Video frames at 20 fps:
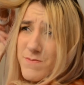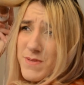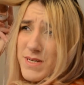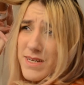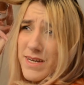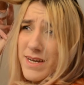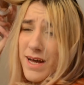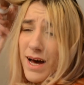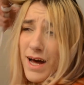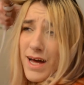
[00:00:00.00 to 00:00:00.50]

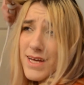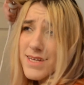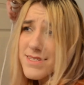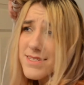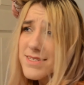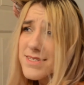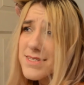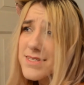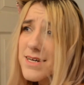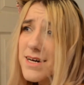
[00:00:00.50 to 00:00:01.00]
been
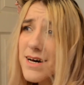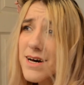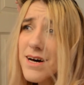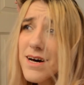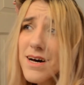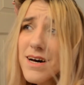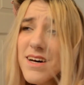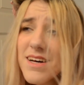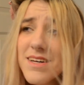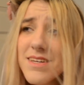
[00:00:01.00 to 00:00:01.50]
nice
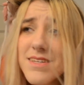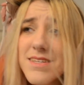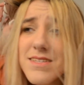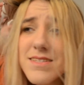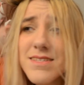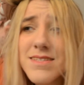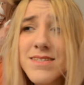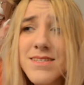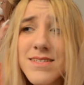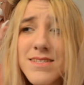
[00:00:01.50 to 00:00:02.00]
to
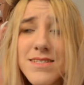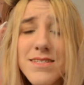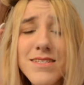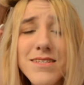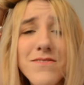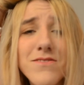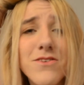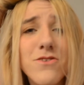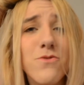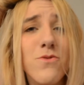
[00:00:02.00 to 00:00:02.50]

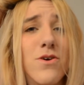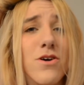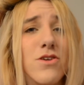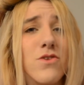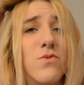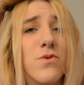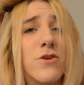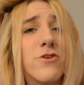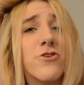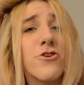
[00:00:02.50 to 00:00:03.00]
live in a world
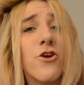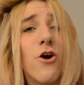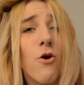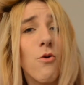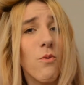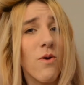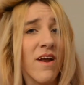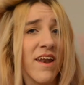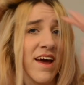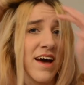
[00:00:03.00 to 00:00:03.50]
where no
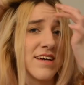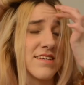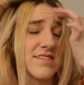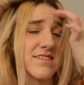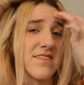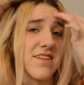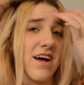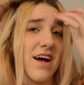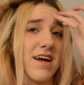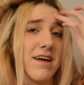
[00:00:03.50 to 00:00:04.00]
one has a
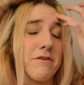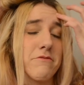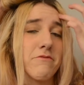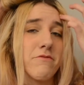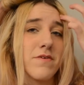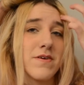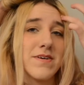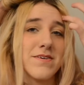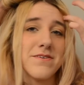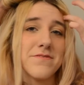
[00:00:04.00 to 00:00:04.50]
life
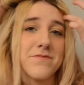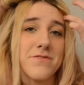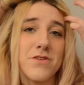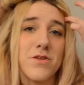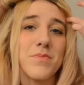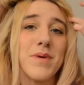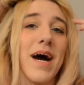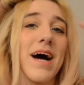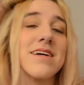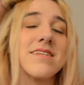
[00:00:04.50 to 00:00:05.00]
for the
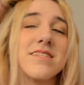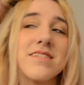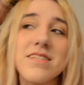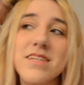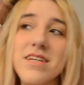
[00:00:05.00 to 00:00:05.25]
past